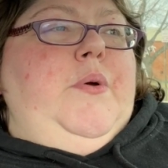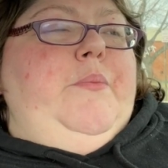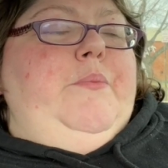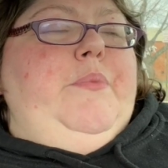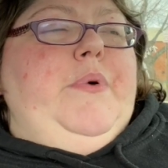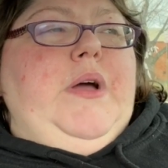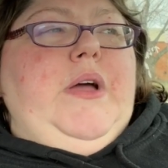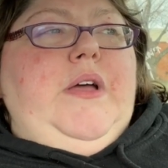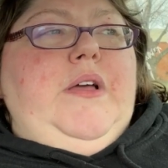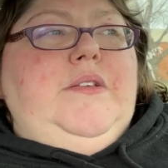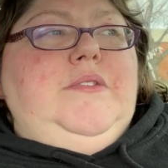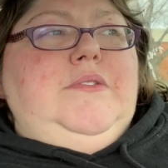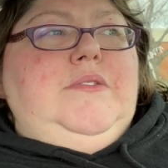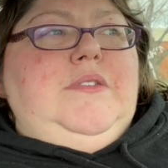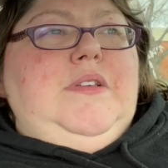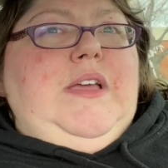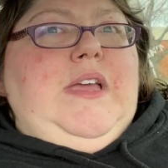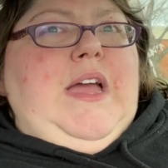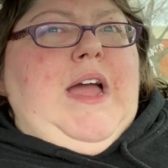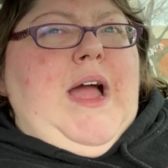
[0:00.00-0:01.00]
but
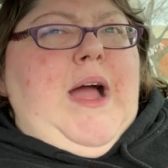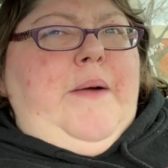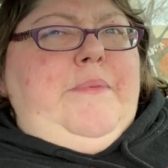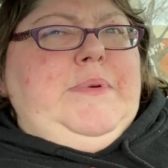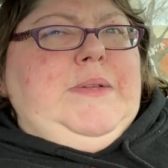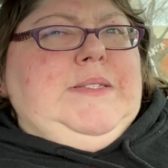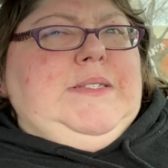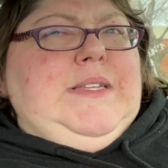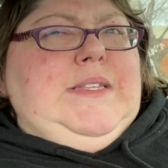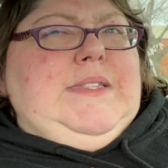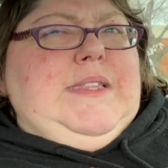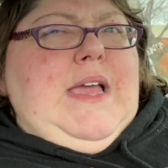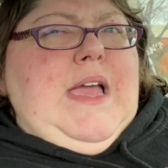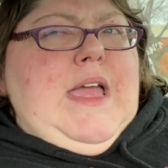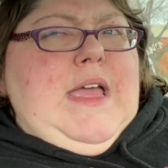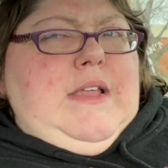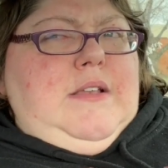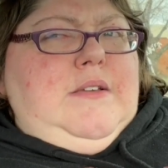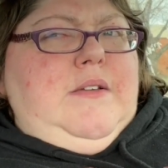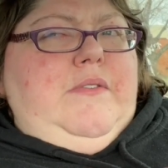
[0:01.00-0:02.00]
it happens at the
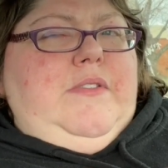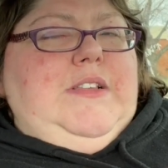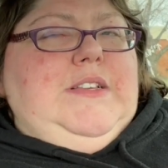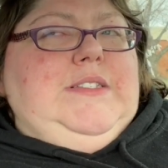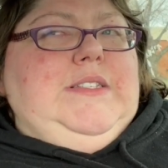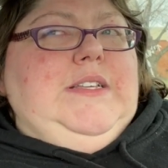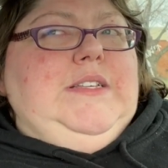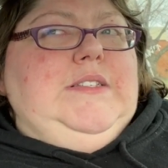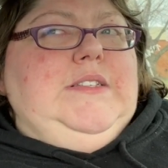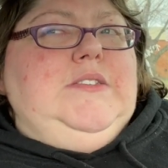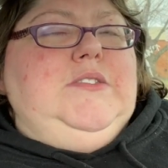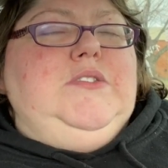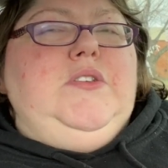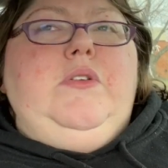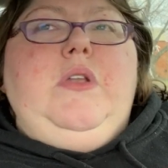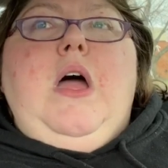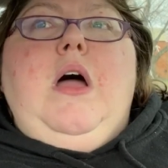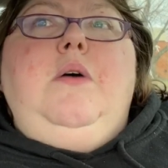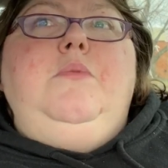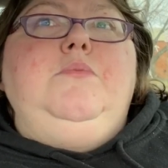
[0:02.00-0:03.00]
end of the season. So
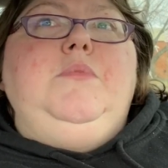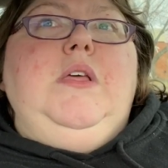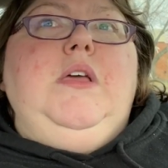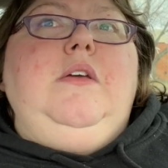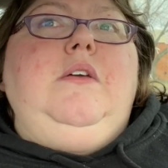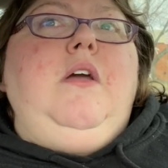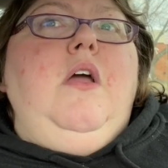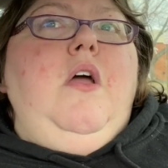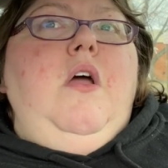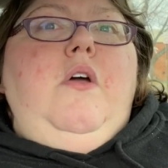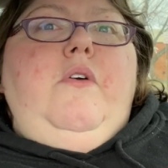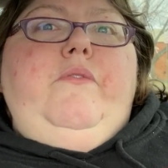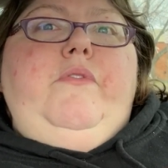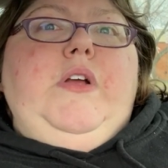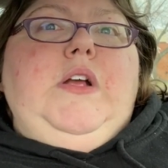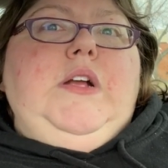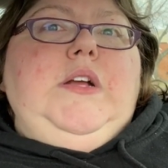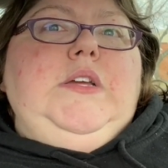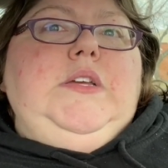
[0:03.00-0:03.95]
now I'm like very